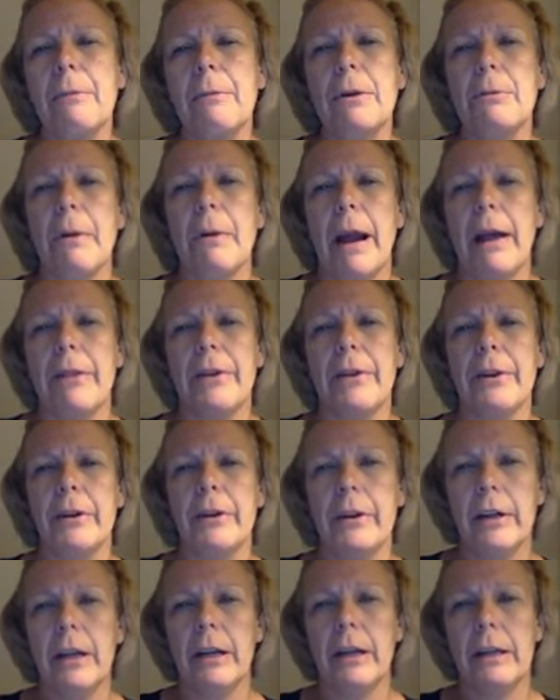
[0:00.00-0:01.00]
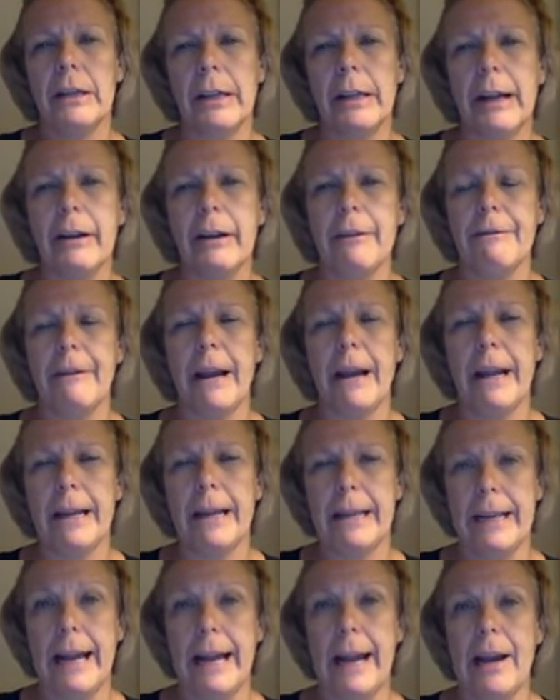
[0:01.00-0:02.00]
would rather clarify
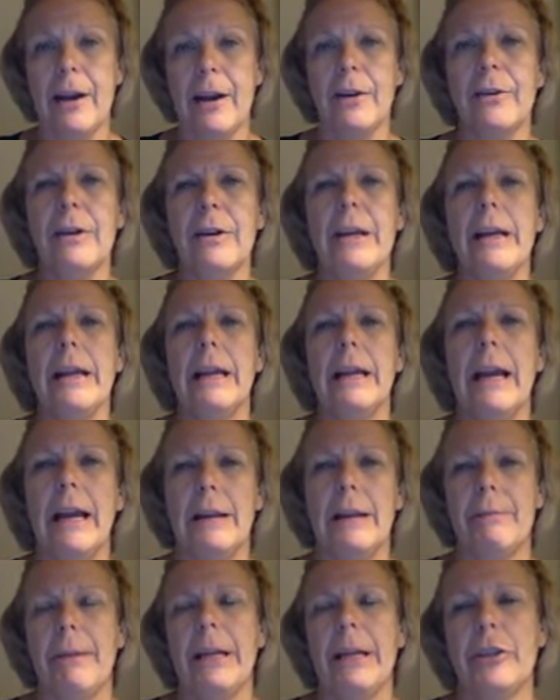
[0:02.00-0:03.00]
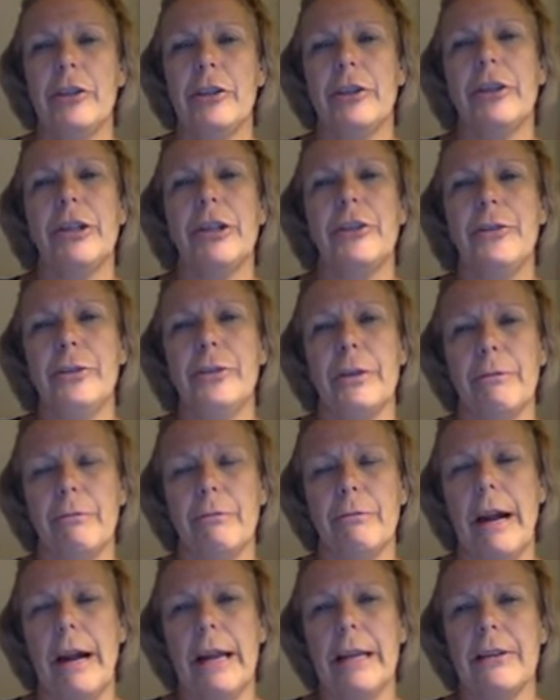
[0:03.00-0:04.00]
it now and make sure you do it
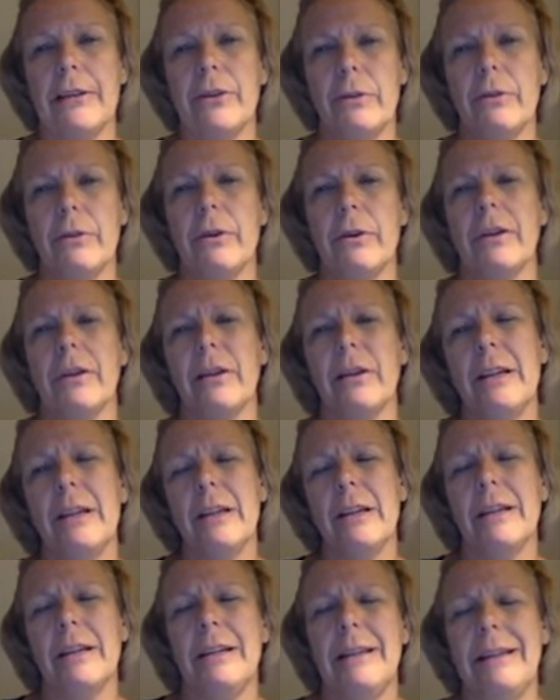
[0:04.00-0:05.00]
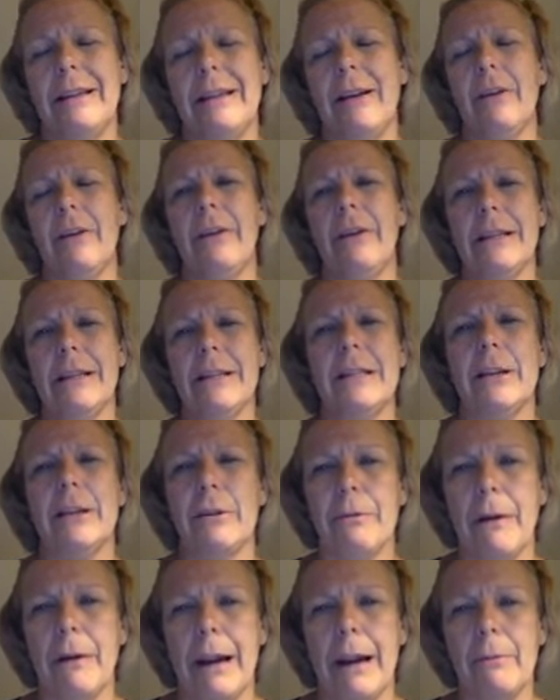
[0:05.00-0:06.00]
right, or is
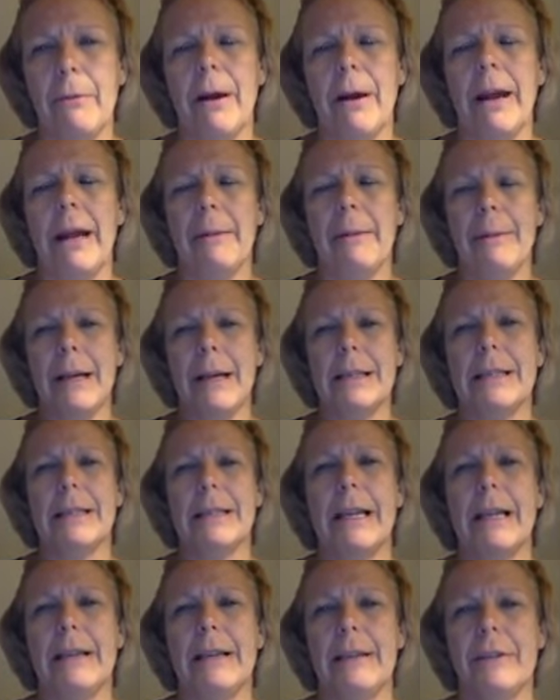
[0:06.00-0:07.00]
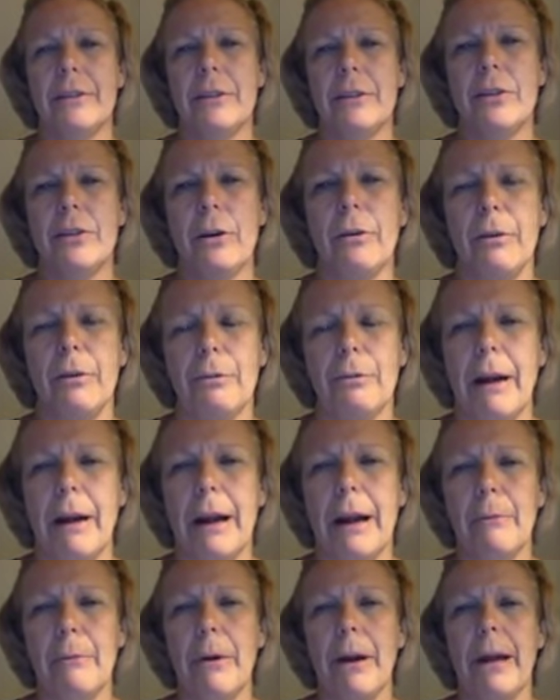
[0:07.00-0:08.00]
there a right way? I'm not saying there's a total
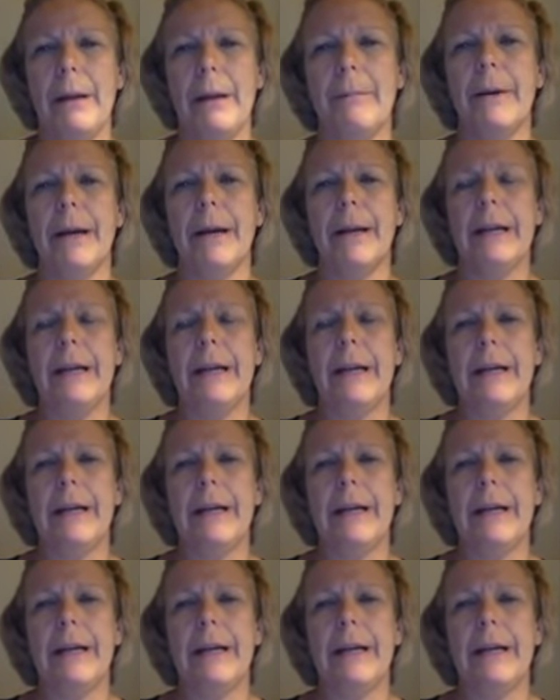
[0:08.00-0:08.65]
right way, but